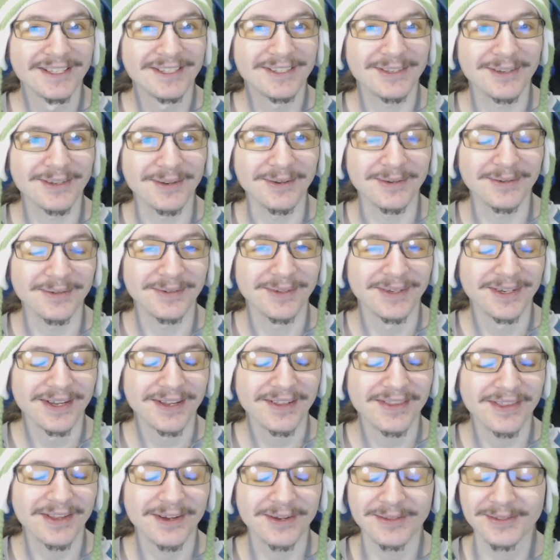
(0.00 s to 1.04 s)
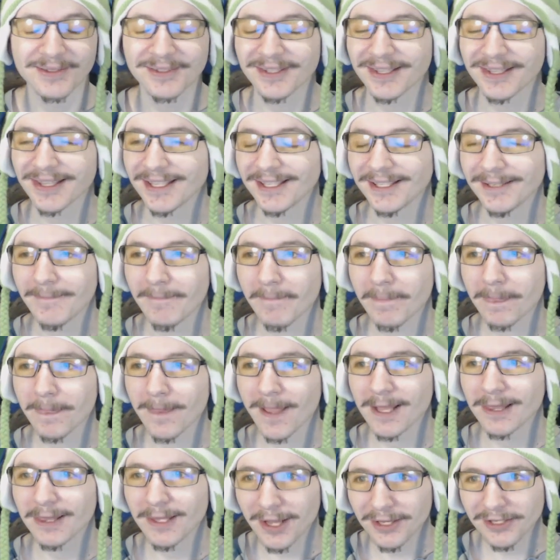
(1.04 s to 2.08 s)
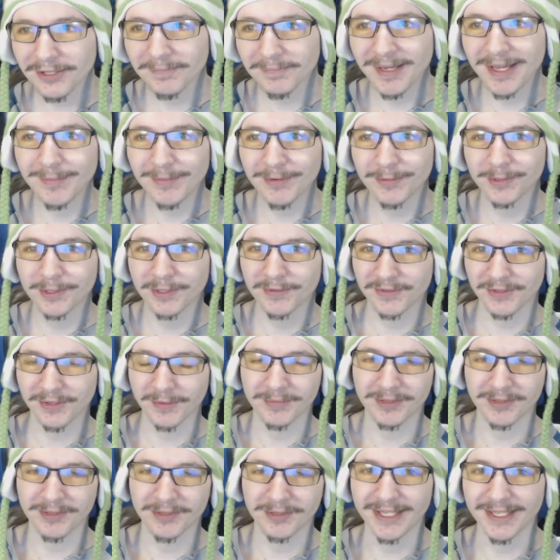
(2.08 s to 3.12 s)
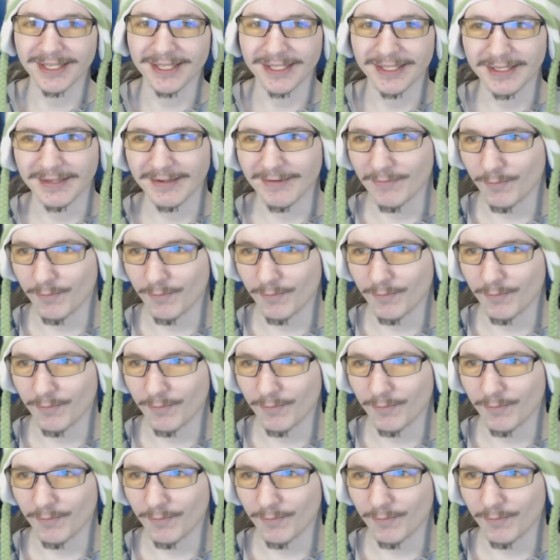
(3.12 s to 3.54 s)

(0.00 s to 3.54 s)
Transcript: So there's like, a lot of people would have subbed to me